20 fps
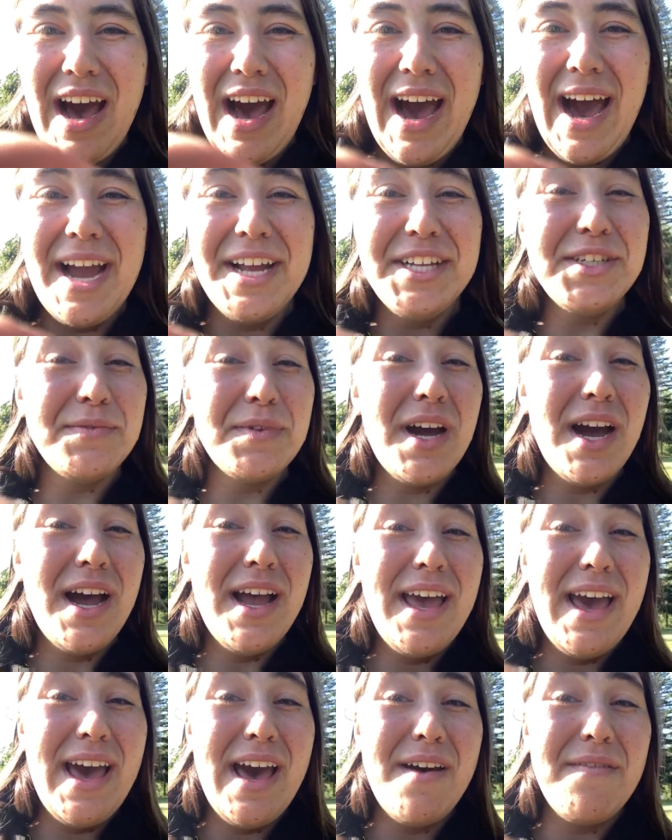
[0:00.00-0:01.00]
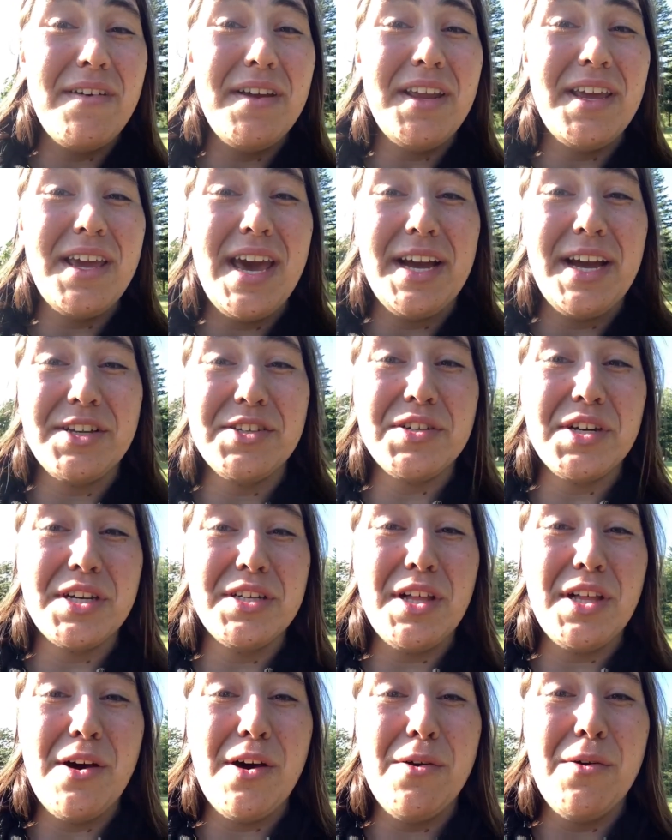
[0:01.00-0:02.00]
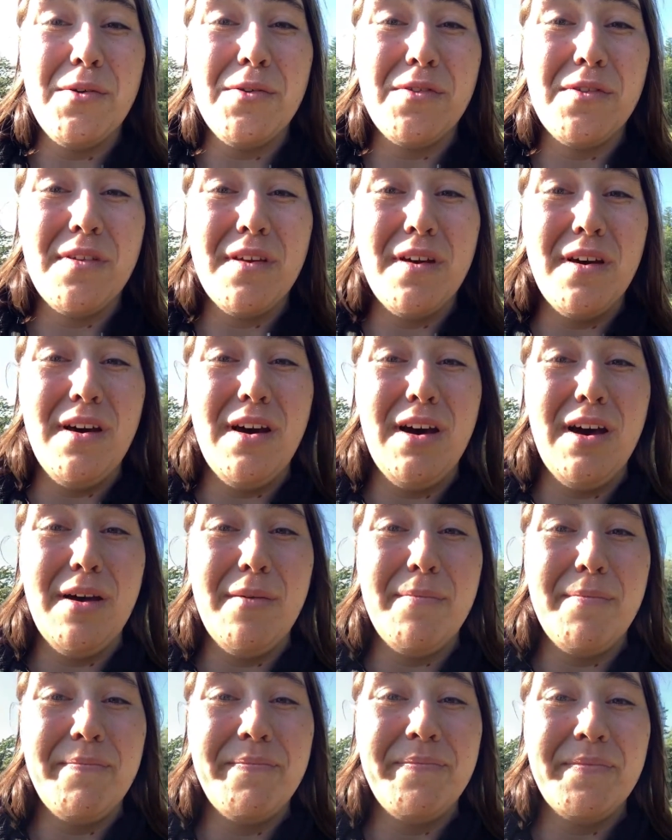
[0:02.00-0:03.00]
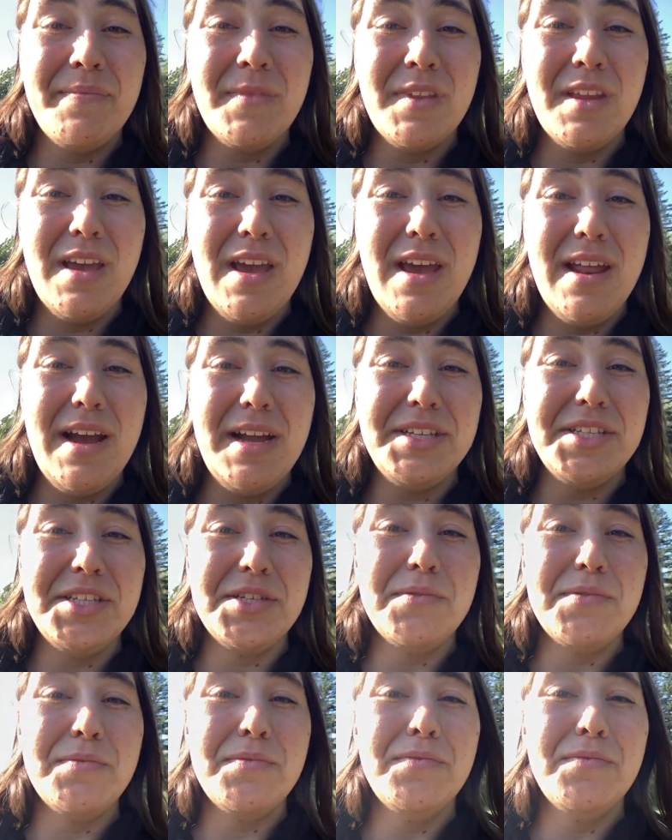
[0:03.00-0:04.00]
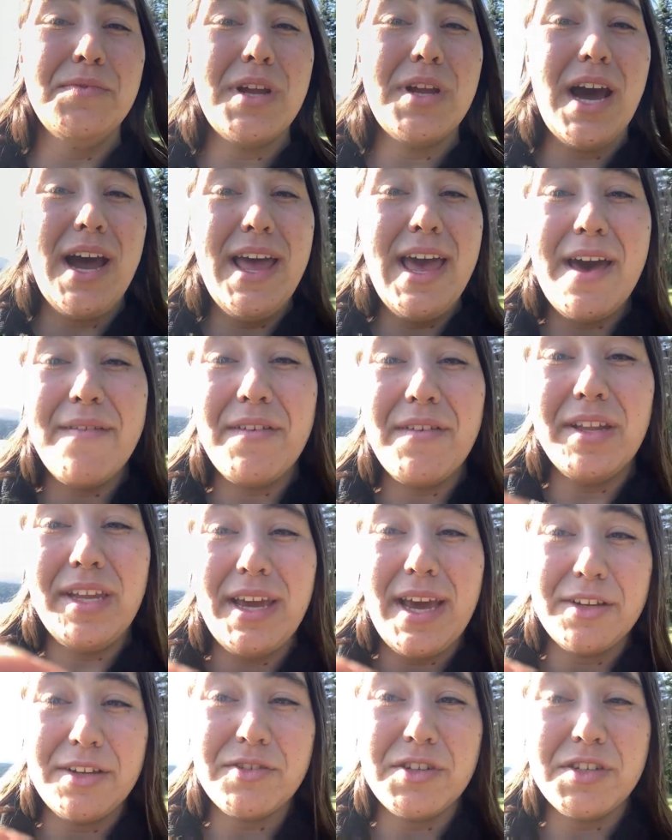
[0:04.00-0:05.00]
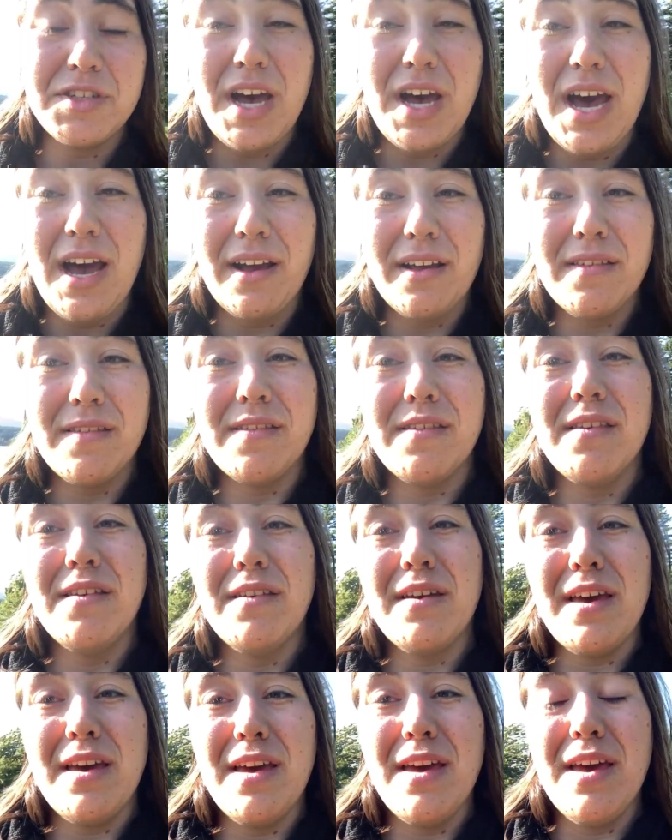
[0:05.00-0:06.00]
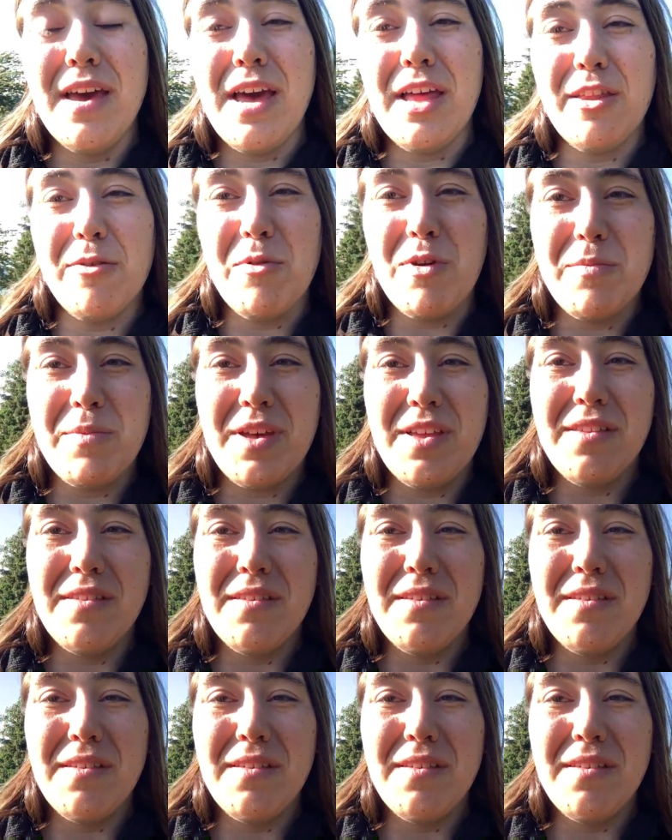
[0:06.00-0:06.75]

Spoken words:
I do not have any extra clothes, and I do not have any extra socks at the moment.